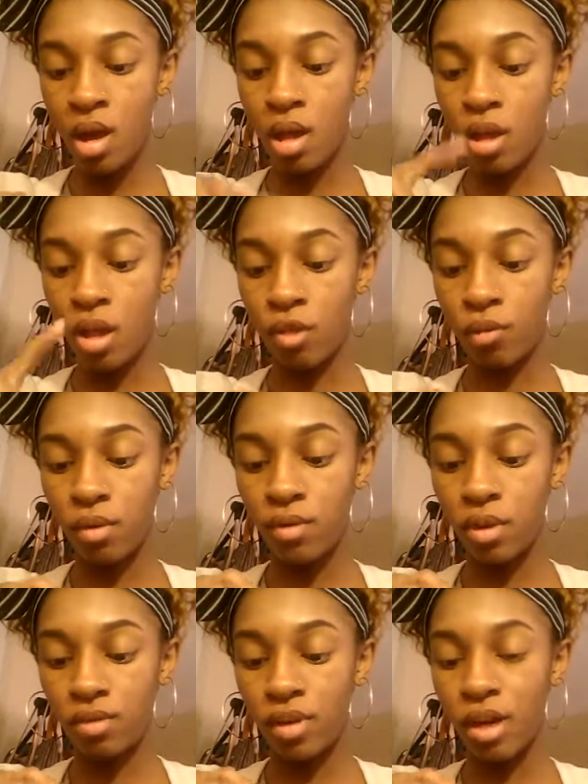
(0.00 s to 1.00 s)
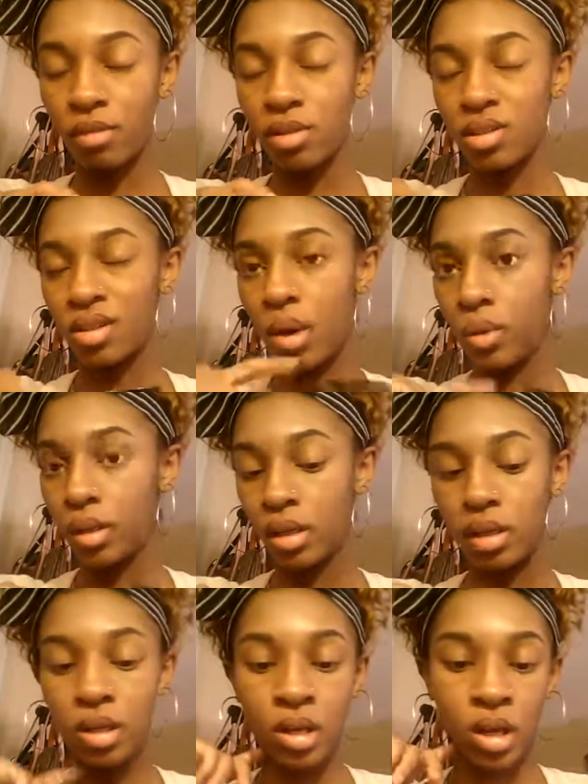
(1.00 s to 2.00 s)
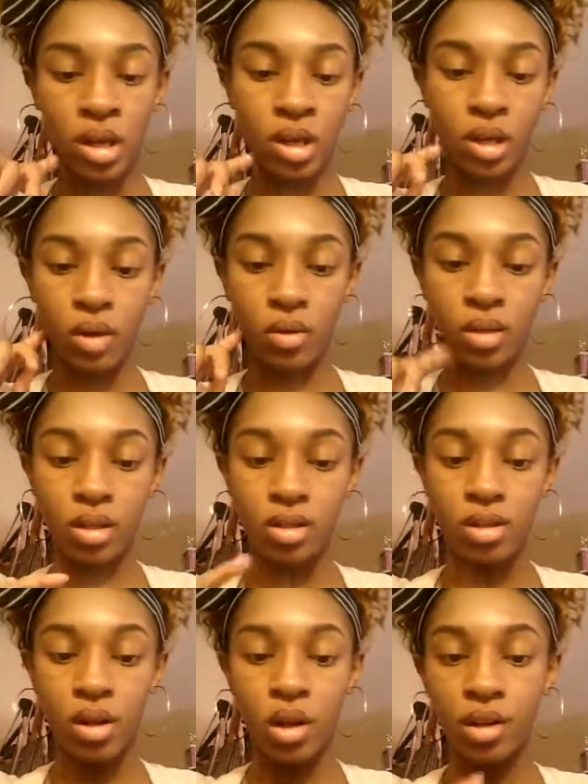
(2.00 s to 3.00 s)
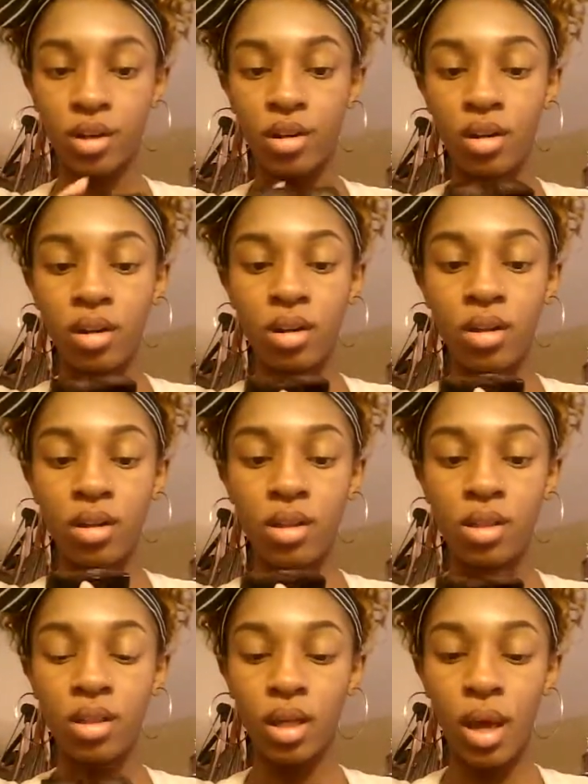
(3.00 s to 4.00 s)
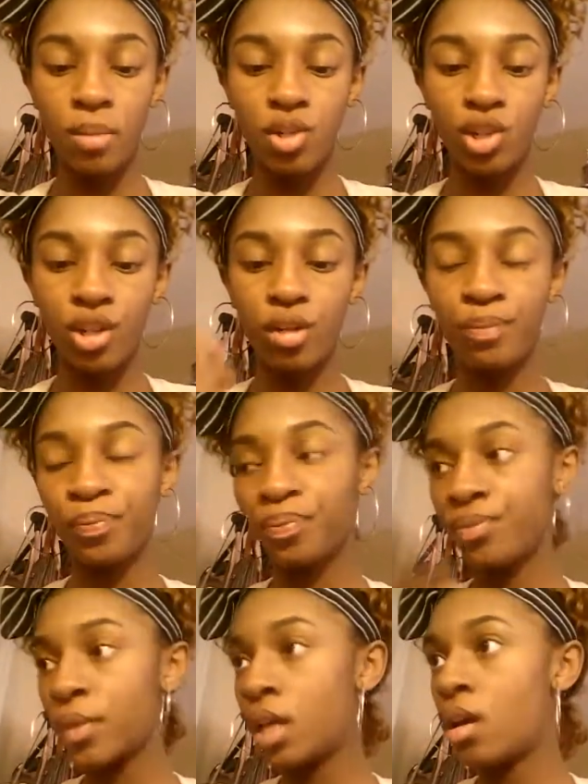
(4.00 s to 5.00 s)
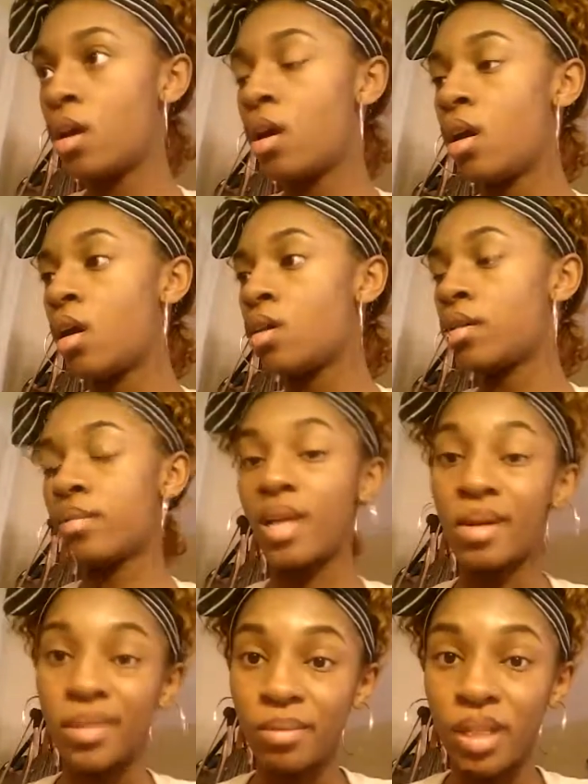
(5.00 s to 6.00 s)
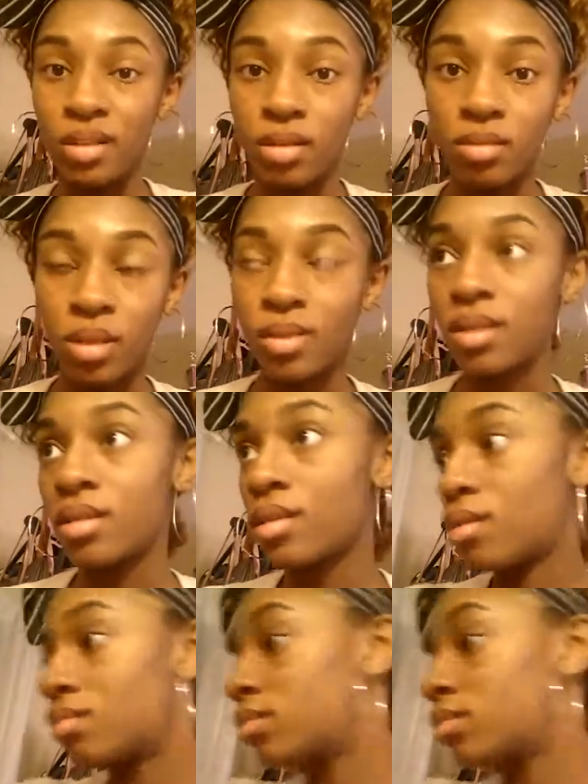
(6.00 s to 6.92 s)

and 355, which is coconut. Coconut is darker than the cappuccino. Sometimes I mix them, sometimes I don't.